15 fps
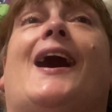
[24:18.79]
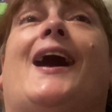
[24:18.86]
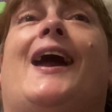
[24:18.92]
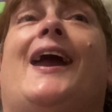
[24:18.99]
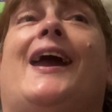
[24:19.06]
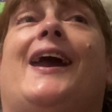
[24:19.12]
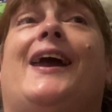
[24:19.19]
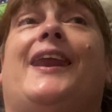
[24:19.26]

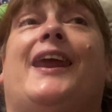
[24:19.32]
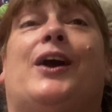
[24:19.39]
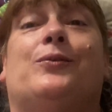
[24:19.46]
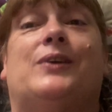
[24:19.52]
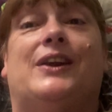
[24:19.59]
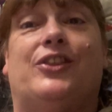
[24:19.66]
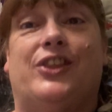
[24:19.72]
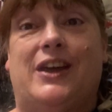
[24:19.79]
And I
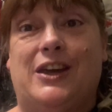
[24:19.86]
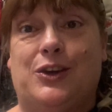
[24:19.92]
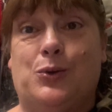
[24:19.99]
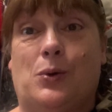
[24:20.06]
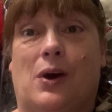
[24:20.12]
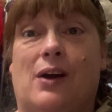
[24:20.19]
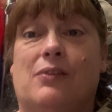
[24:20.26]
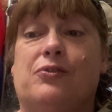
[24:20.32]
want to thank you
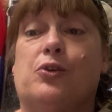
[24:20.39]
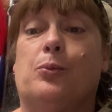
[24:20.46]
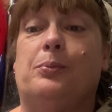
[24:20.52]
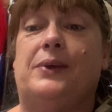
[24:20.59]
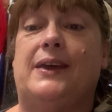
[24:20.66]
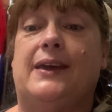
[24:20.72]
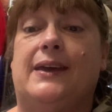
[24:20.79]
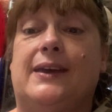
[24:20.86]
all for
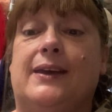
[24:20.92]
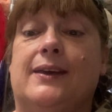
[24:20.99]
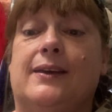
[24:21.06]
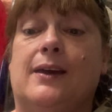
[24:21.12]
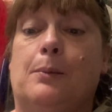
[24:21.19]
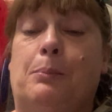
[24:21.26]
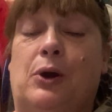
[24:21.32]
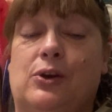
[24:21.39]
being
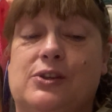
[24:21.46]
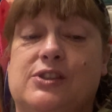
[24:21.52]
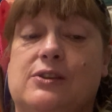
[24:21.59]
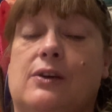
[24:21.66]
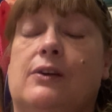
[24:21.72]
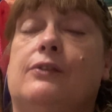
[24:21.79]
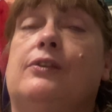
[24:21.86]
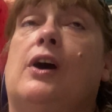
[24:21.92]
parts
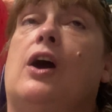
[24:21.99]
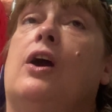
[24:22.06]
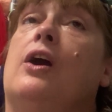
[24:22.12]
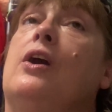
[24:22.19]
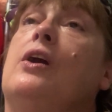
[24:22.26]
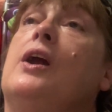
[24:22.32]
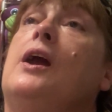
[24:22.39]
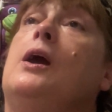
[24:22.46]
of
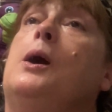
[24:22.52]
our